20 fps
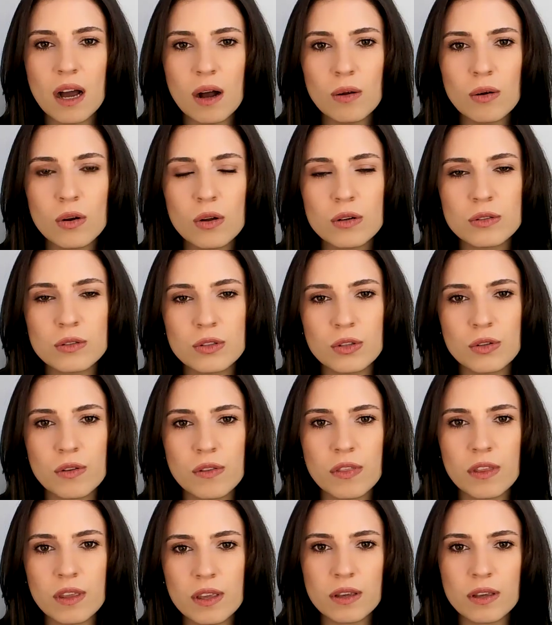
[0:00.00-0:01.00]
how long do you
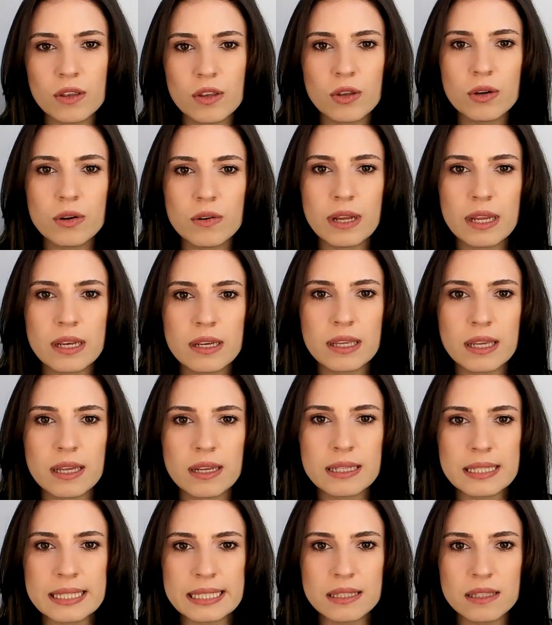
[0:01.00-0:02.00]
think Ukraine
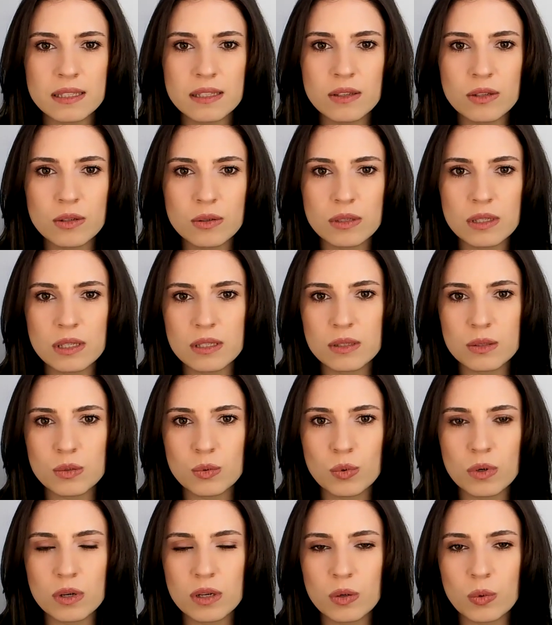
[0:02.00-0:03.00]
can continue this
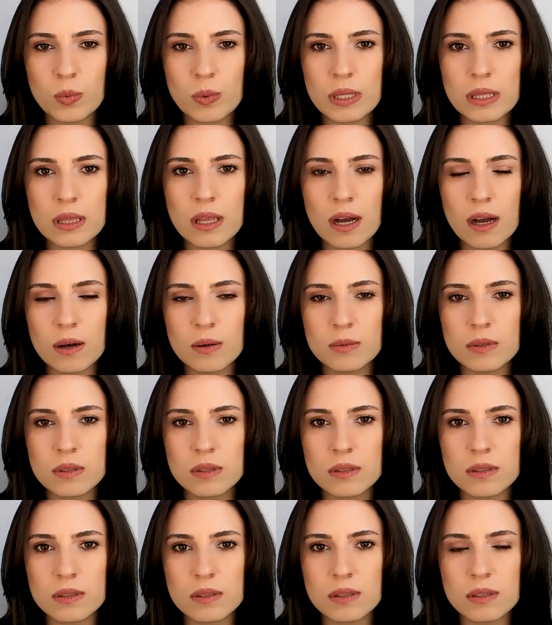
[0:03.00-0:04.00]
war without
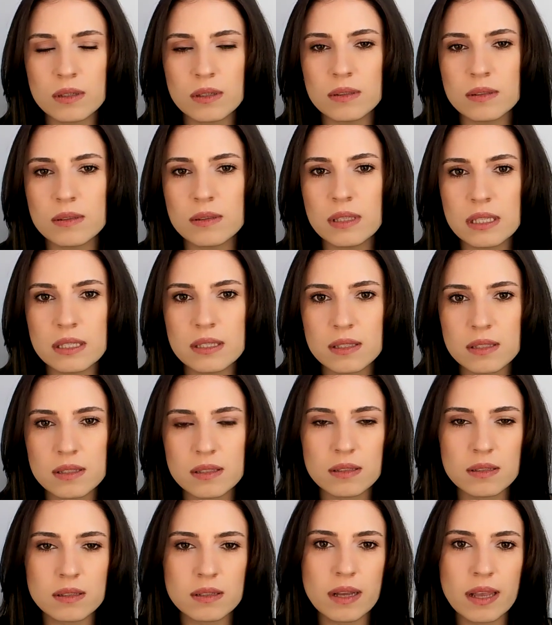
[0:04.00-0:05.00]
this
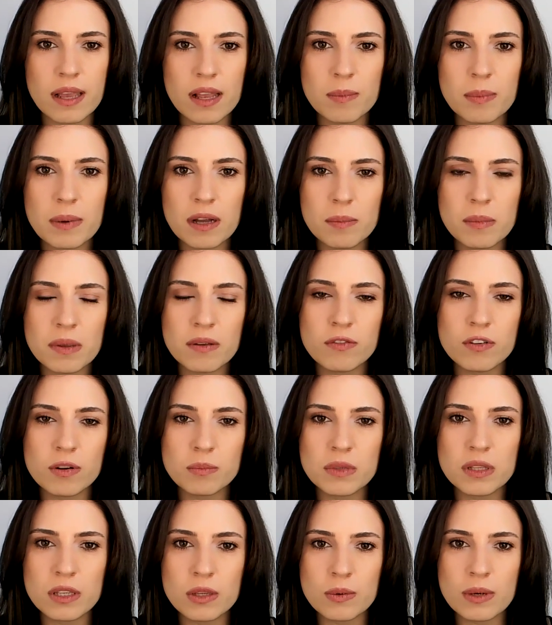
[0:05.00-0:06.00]
help coming from
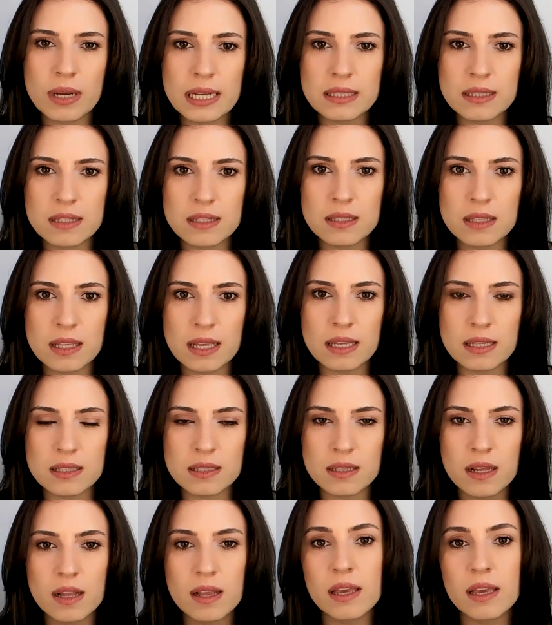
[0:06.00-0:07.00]
the United
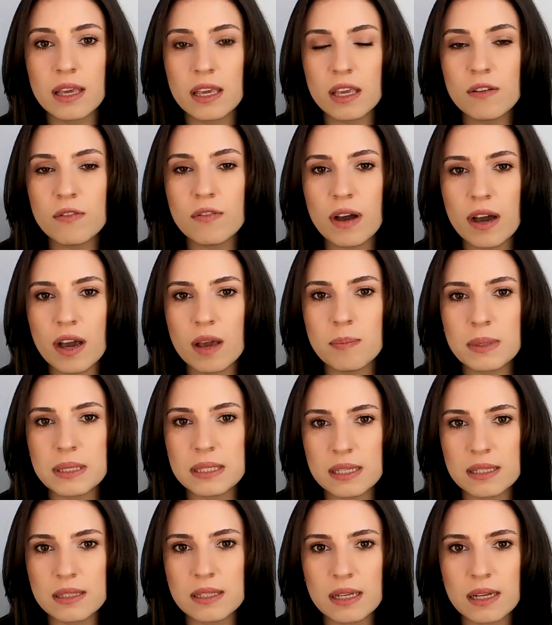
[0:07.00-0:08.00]
States, if
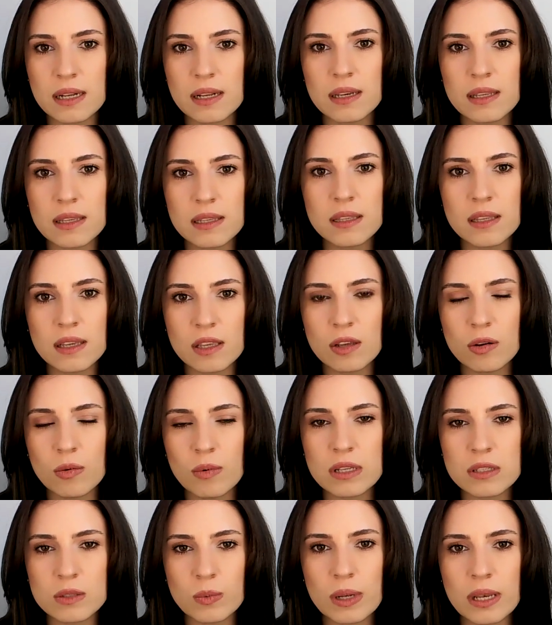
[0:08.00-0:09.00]
hypothetically the
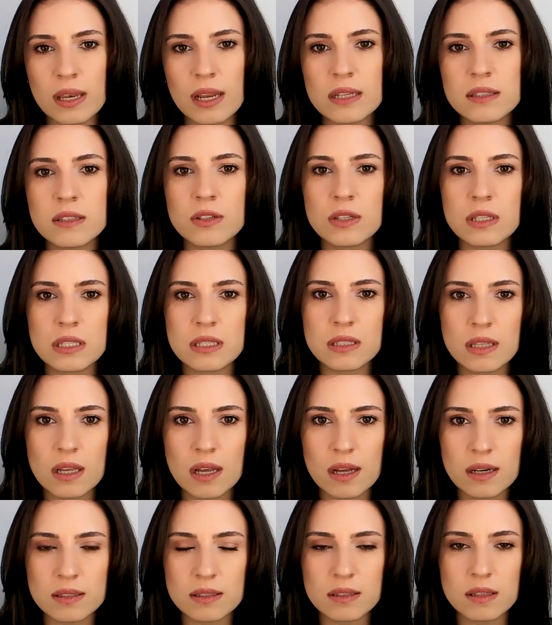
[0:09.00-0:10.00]
US will not
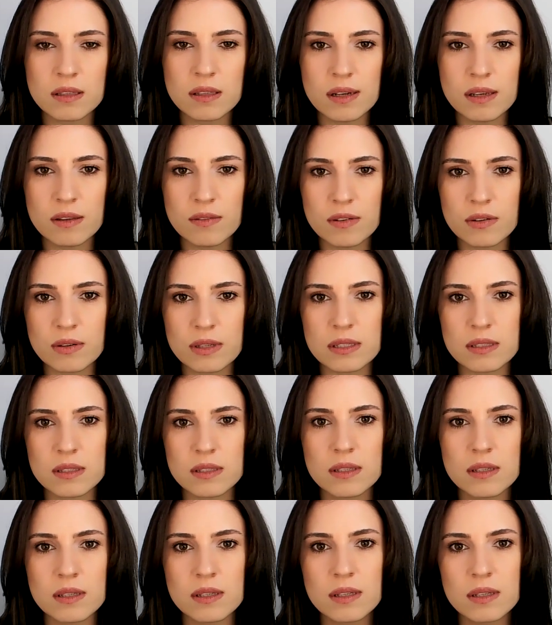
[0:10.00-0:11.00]
restart the deliveries?